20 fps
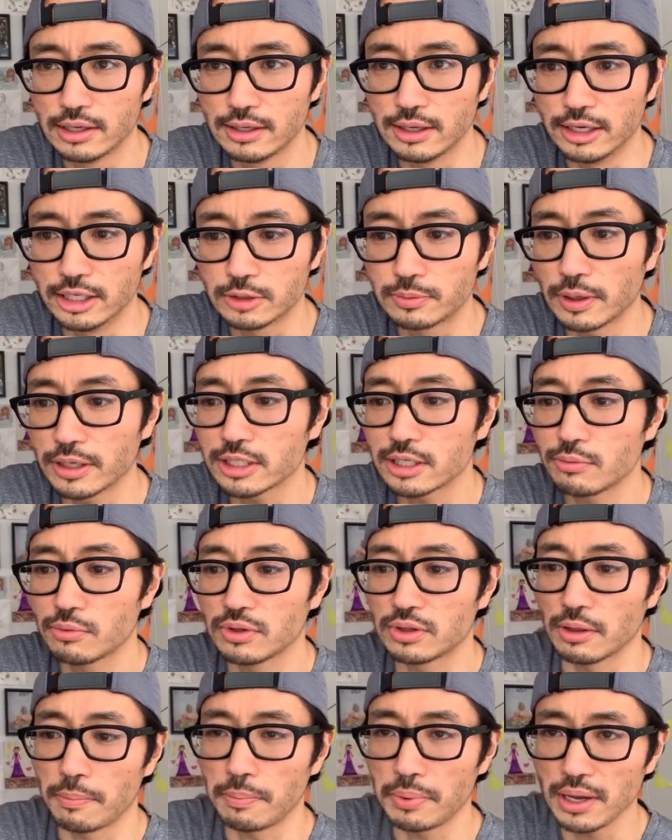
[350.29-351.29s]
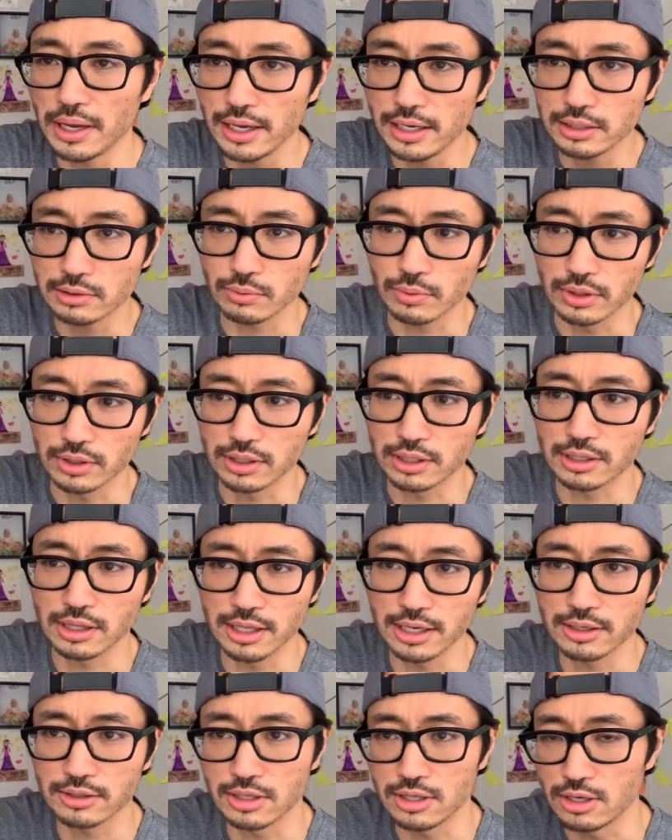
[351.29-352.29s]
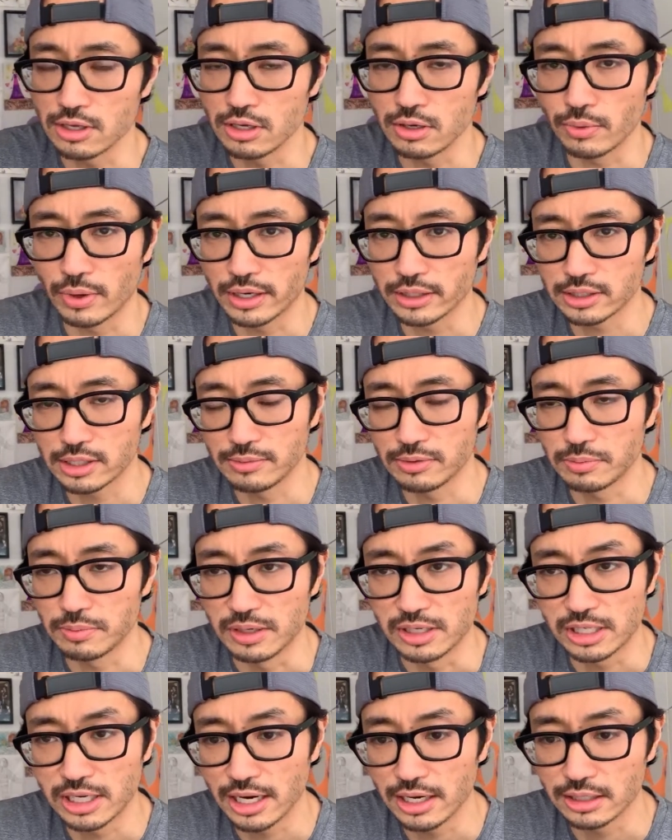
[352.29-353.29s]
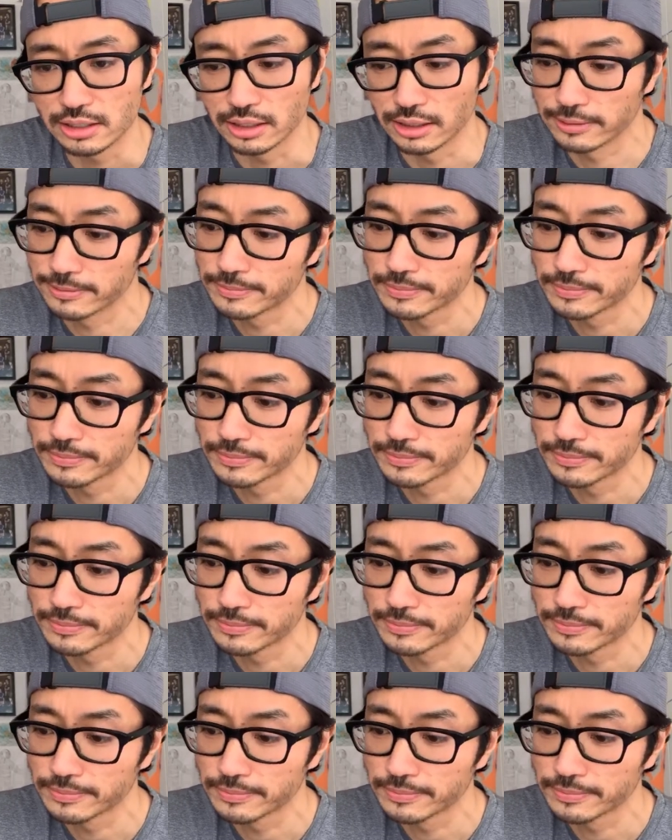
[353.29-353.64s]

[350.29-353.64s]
especially with the pace where things in the U.S. seem to be changing.